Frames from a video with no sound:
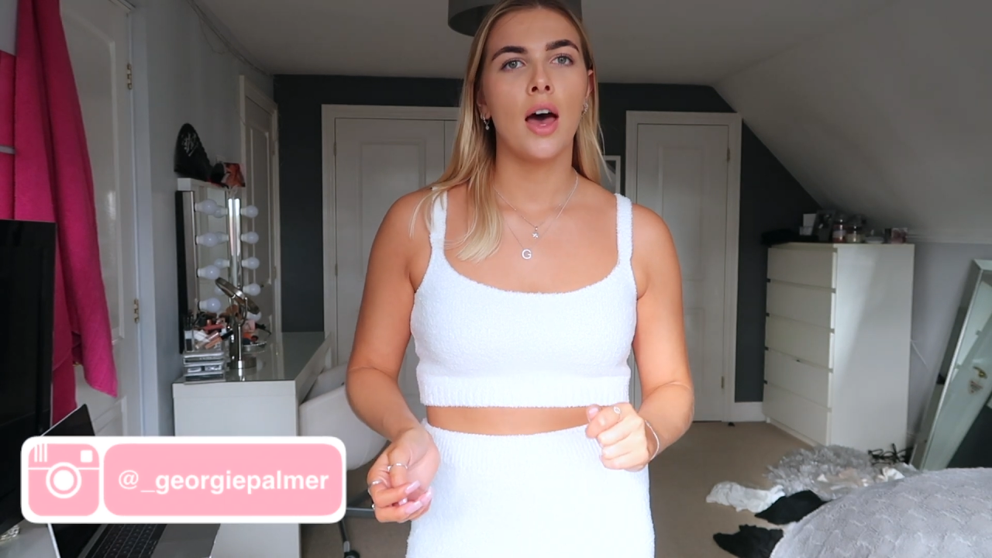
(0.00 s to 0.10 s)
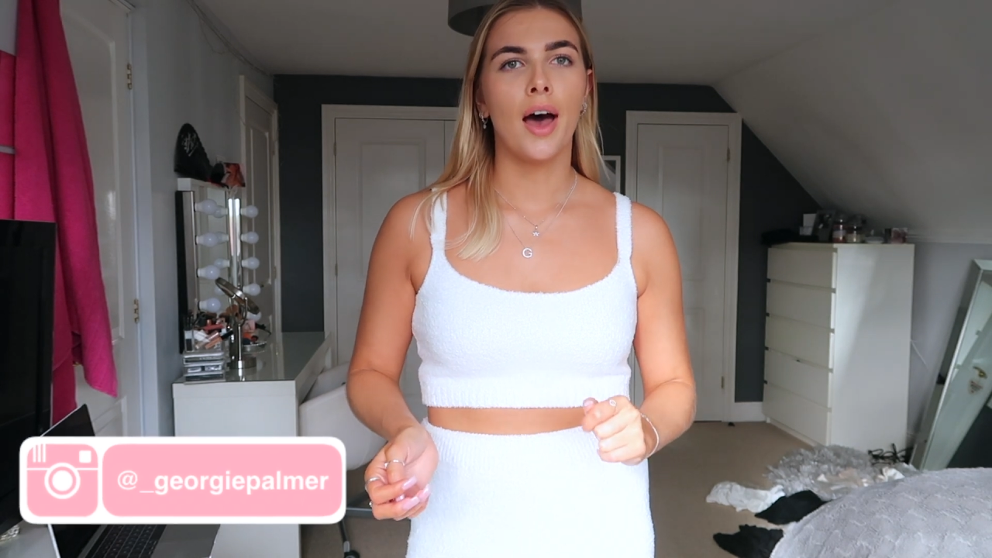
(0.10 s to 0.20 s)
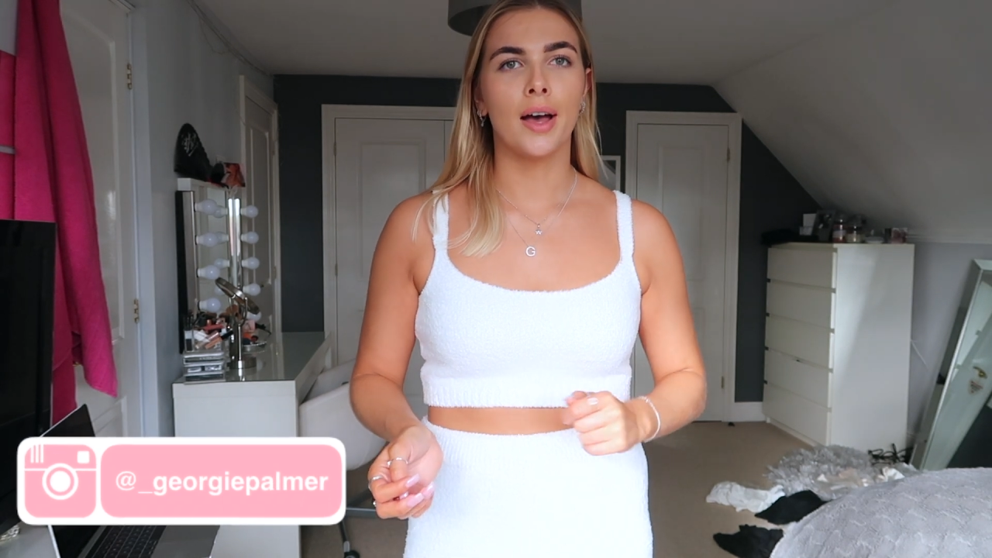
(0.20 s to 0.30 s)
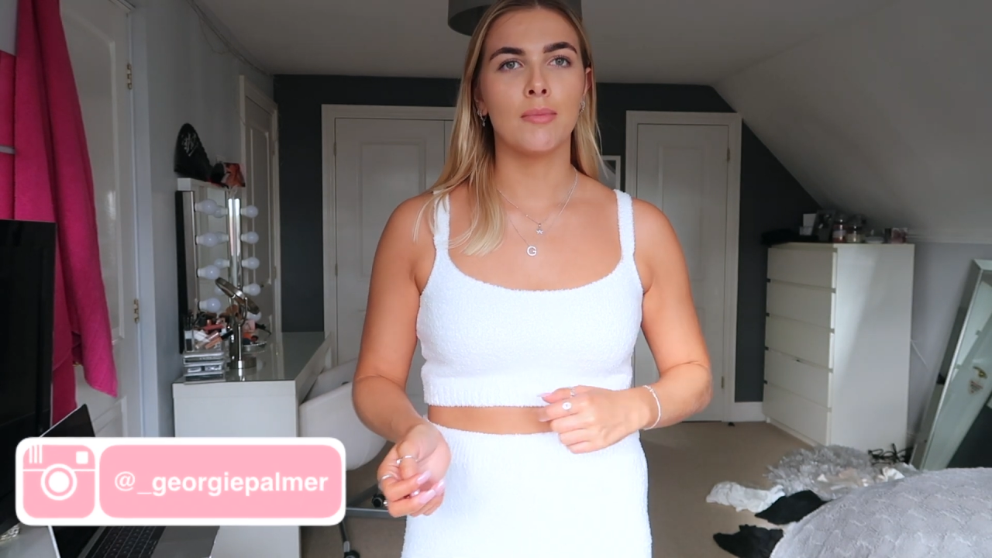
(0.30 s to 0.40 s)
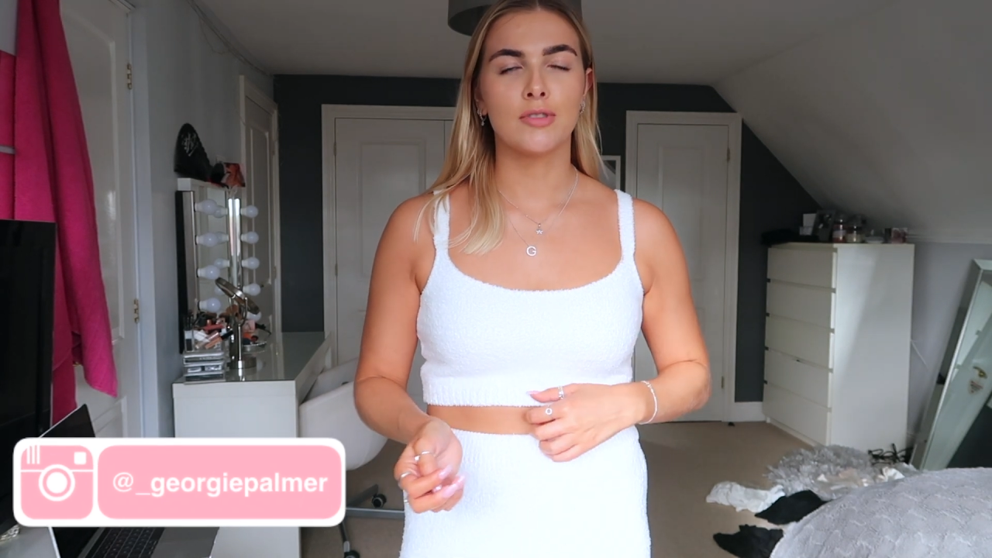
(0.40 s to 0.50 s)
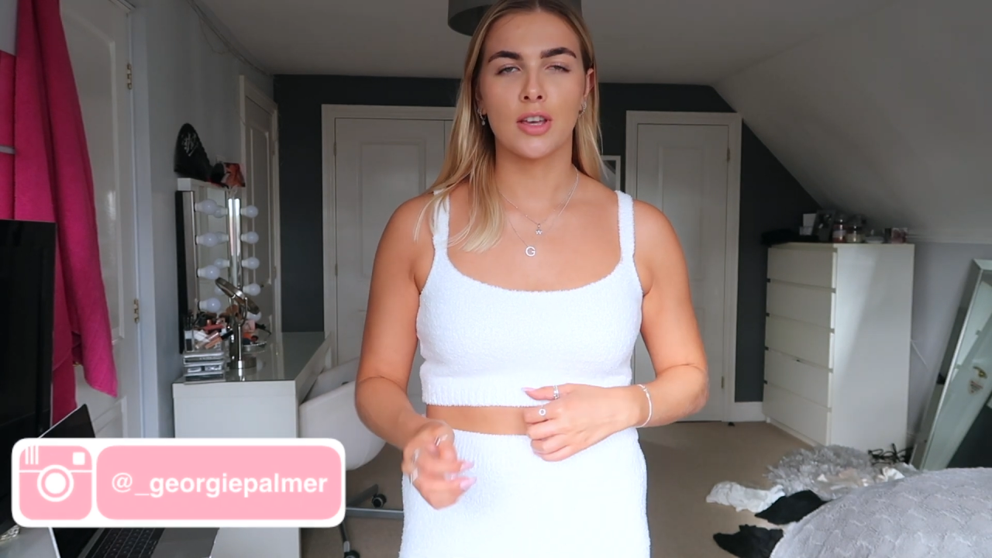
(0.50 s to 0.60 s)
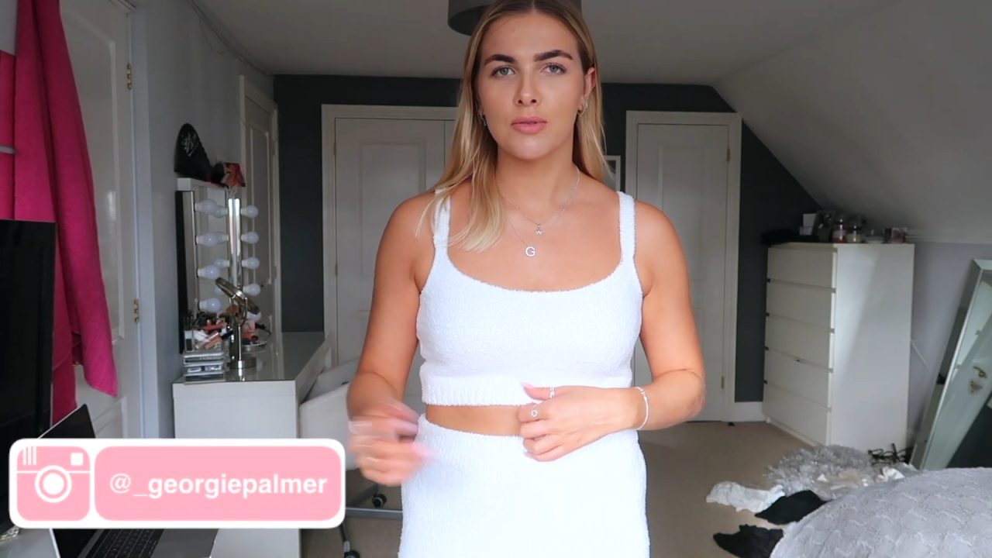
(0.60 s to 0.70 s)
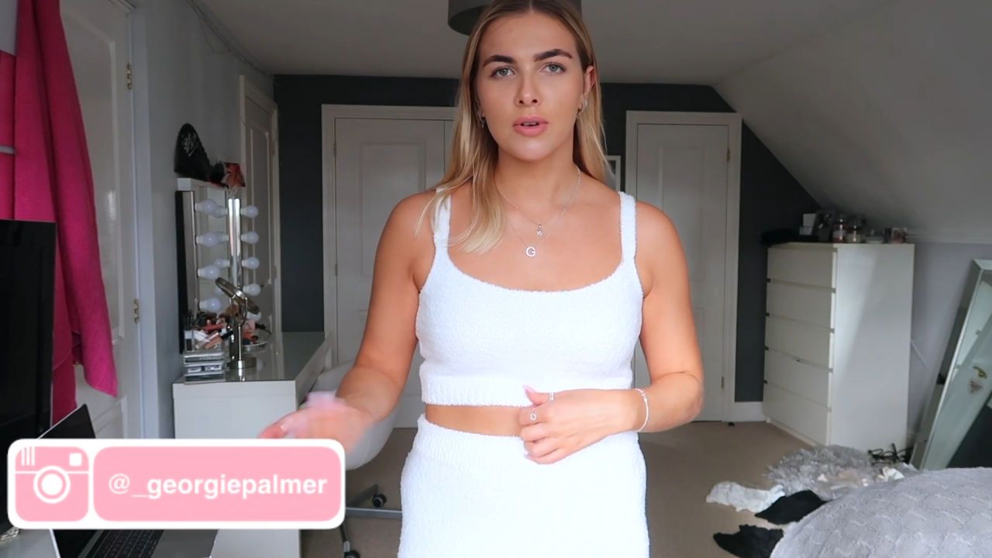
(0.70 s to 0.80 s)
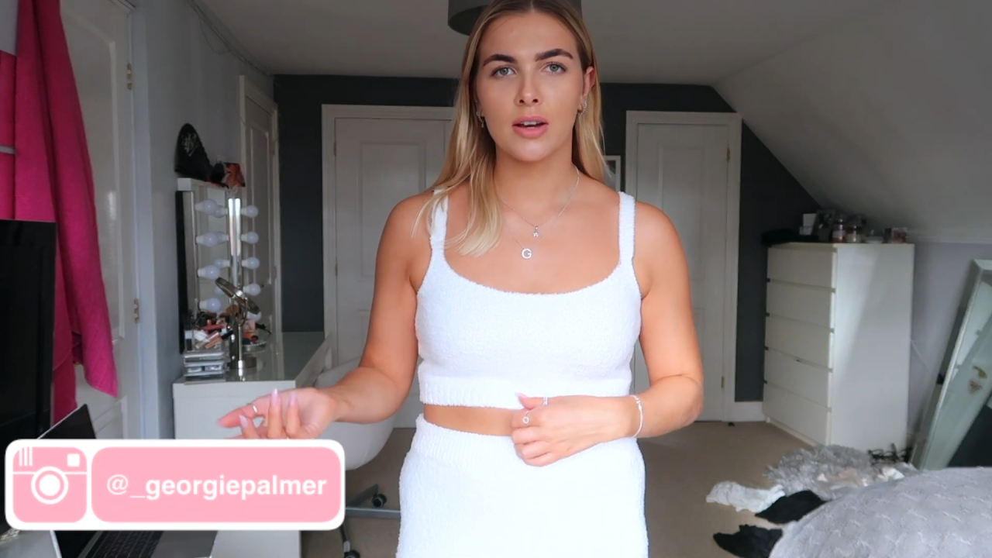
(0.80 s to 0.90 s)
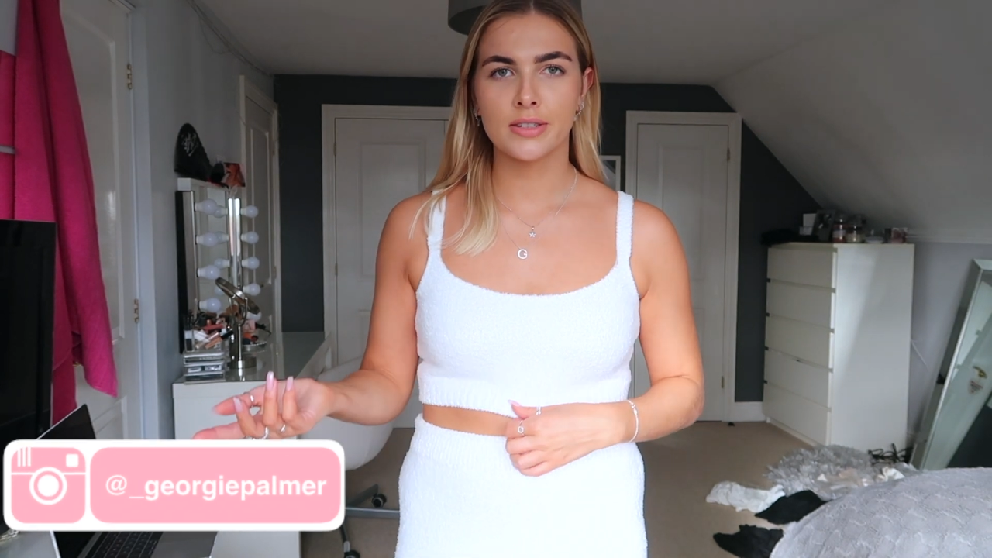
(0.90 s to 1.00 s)
So I
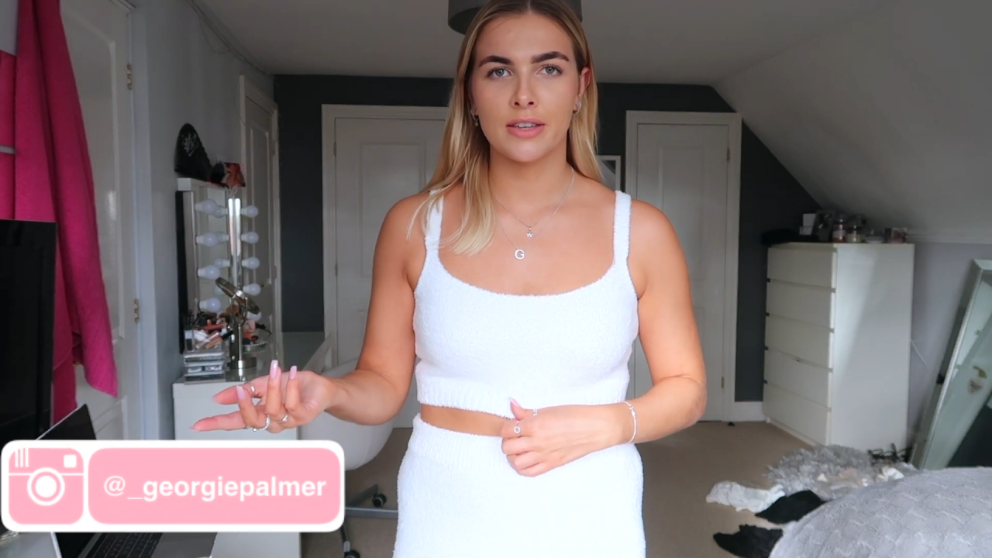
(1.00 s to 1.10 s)
thought I'd